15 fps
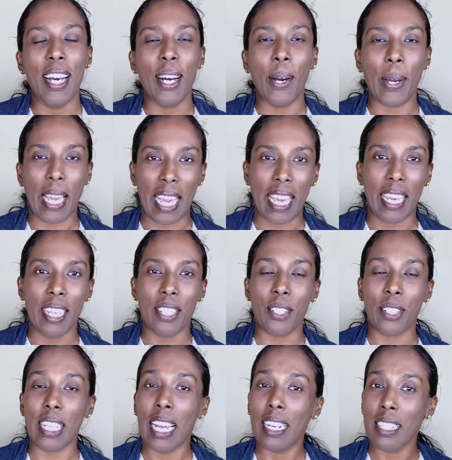Okay,
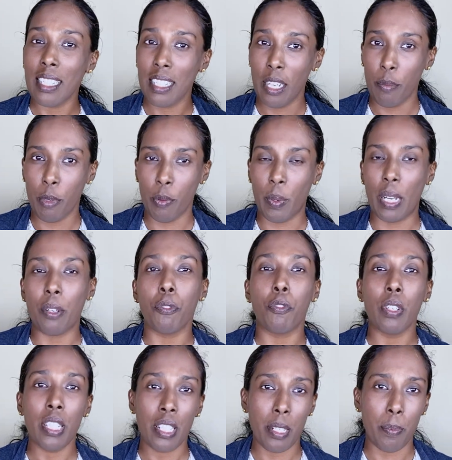so that is number 1,
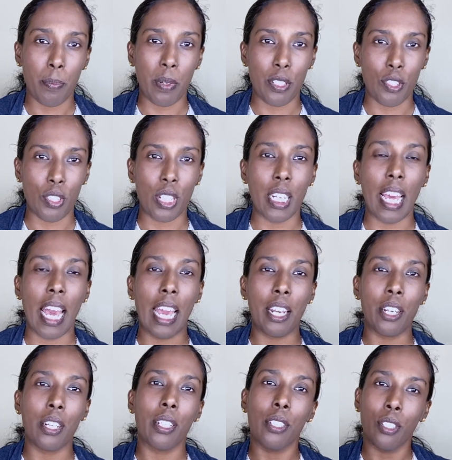first impression,
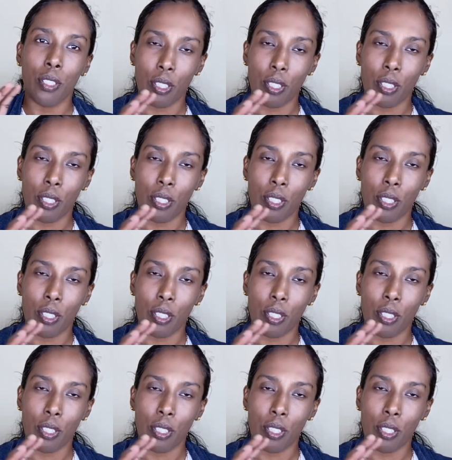and